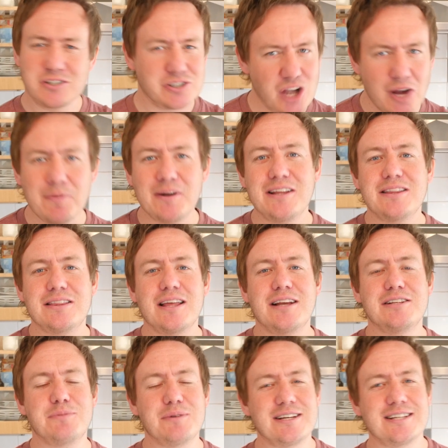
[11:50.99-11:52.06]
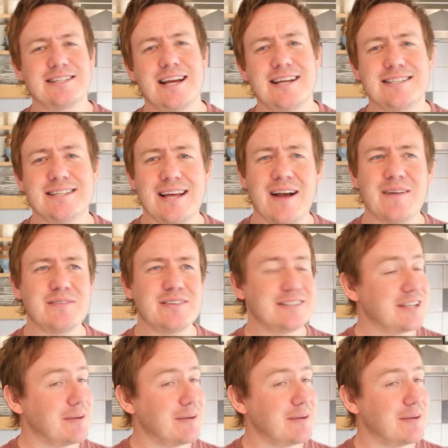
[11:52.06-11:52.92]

So many things we can say to that,